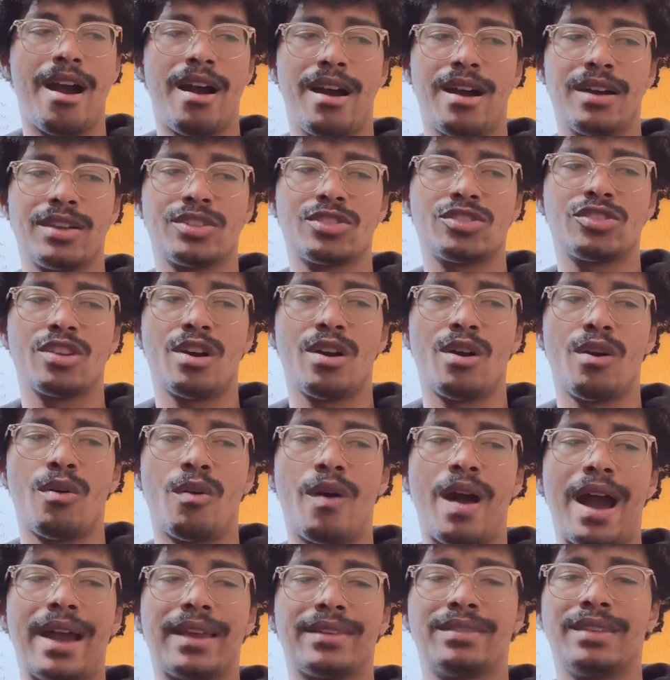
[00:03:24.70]

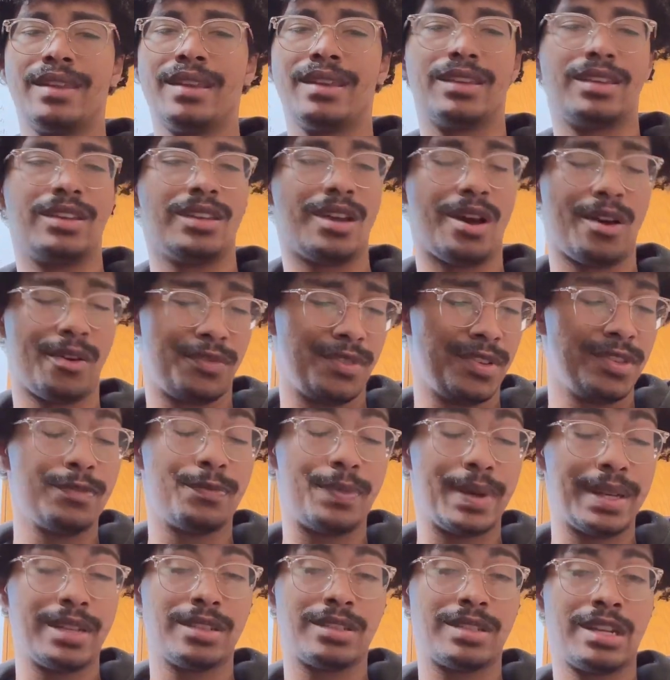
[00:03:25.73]
So I think, if you've
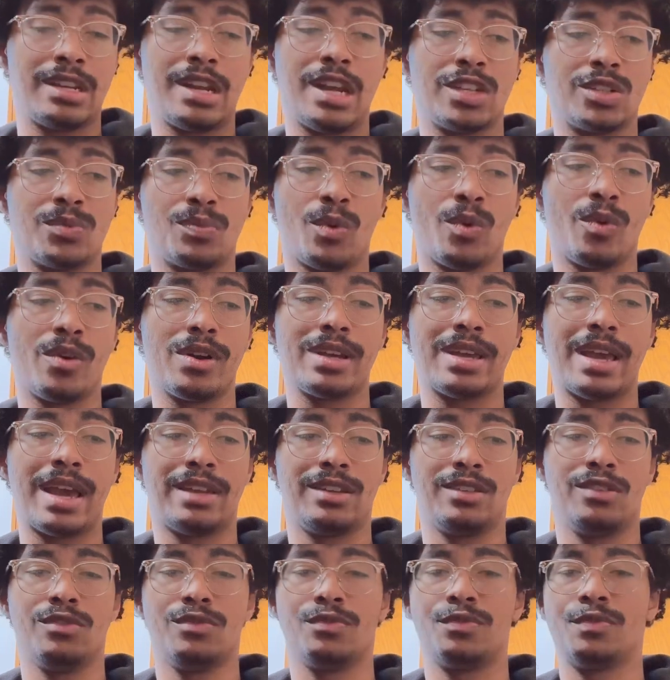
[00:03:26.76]
been a teenage boy
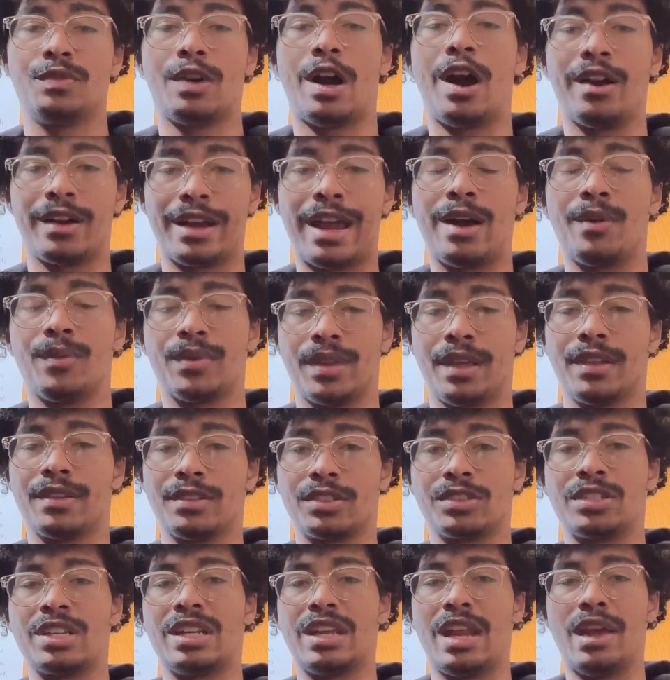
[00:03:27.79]
and you've hung out with
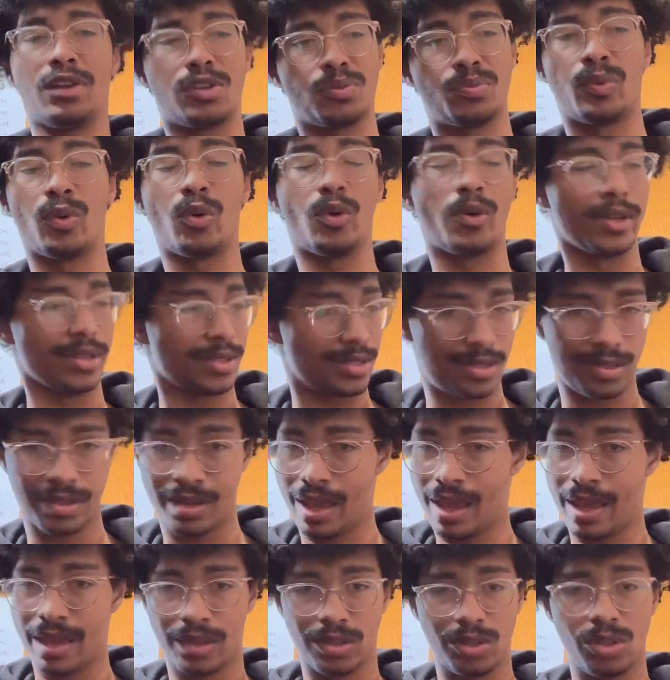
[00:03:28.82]
other teenage boys,
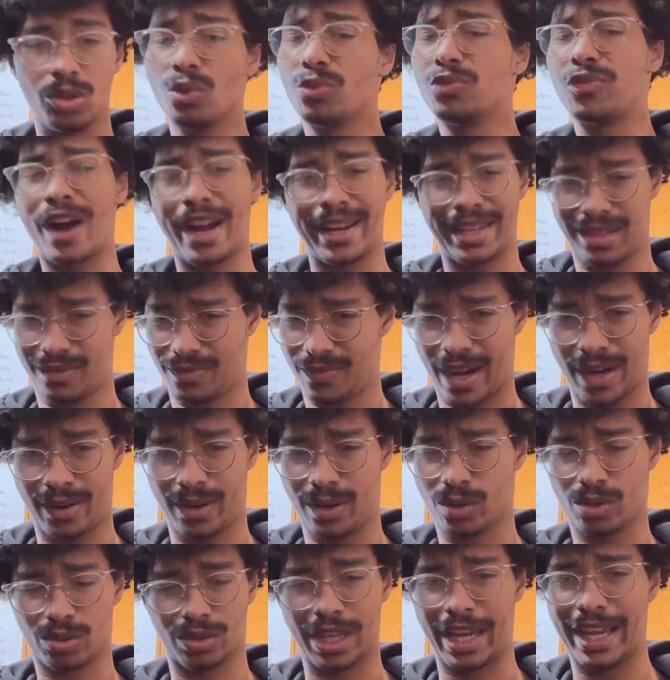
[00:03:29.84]
you'll find it
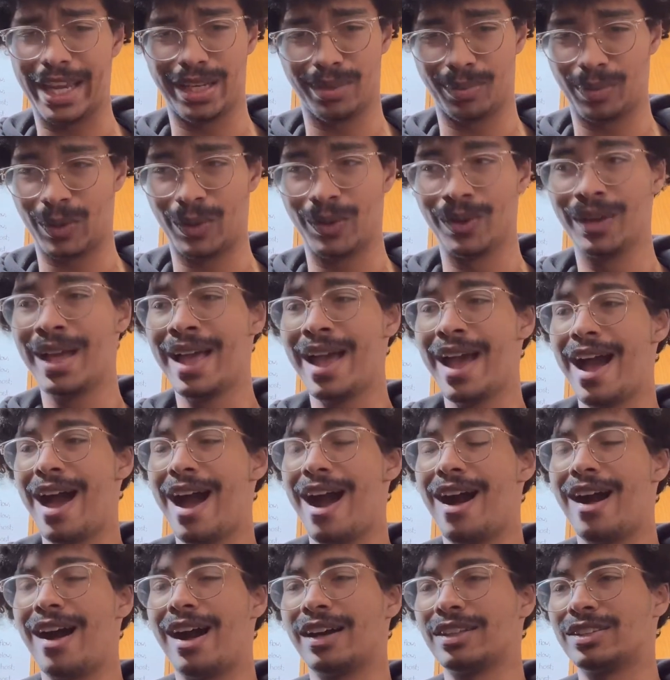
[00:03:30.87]
very relatable.
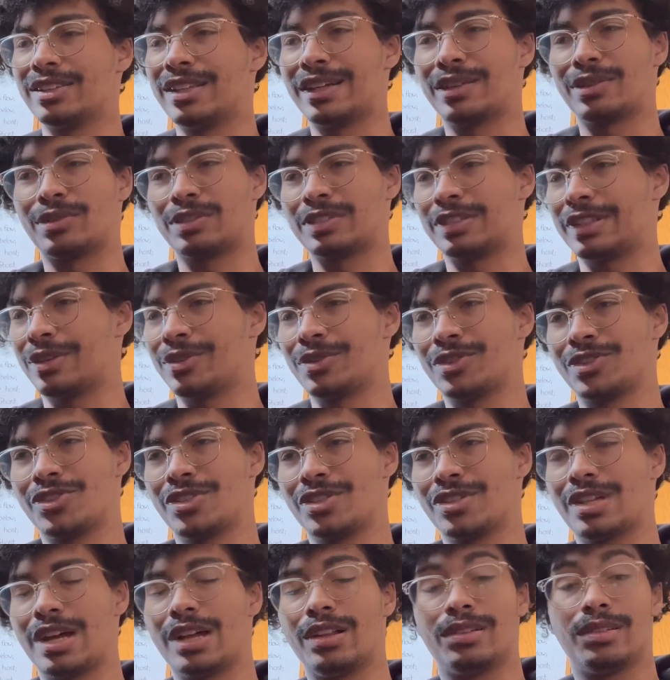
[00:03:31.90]
There was
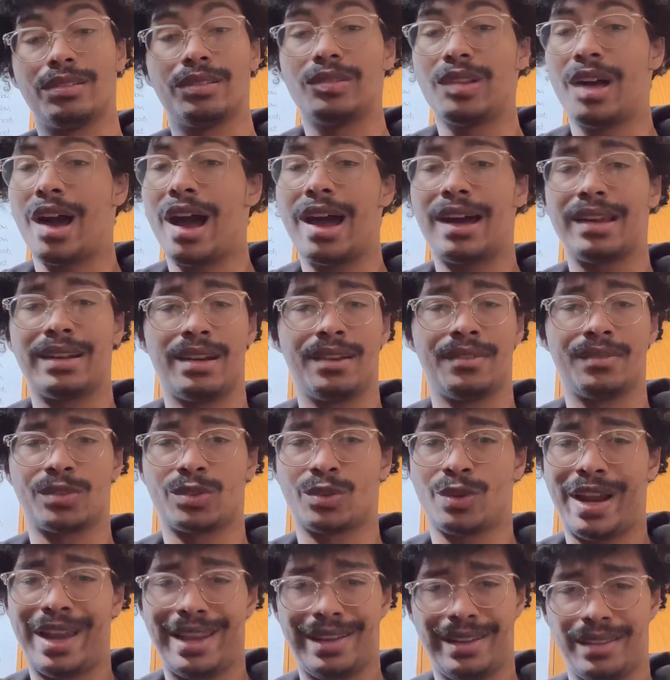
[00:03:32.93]
just a lot of
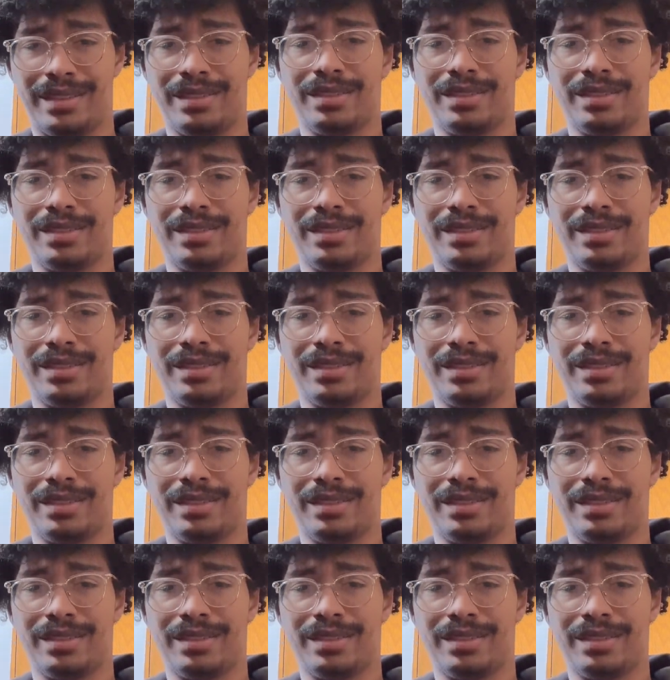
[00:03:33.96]
great